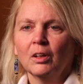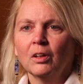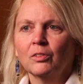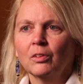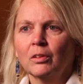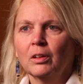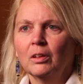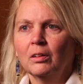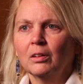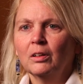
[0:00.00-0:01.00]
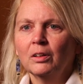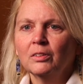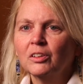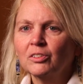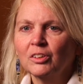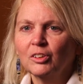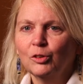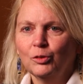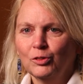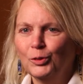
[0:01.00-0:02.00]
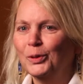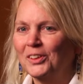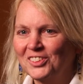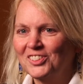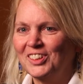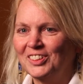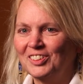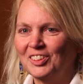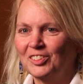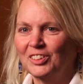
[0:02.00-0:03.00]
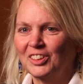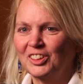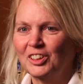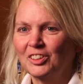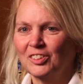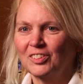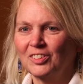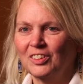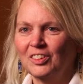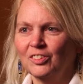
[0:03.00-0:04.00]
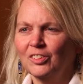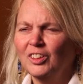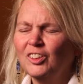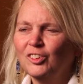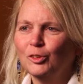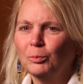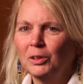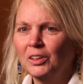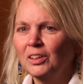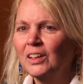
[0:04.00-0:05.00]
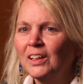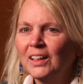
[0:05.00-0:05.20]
So the clinician who's doing a gene test in Huntington's disease needs to be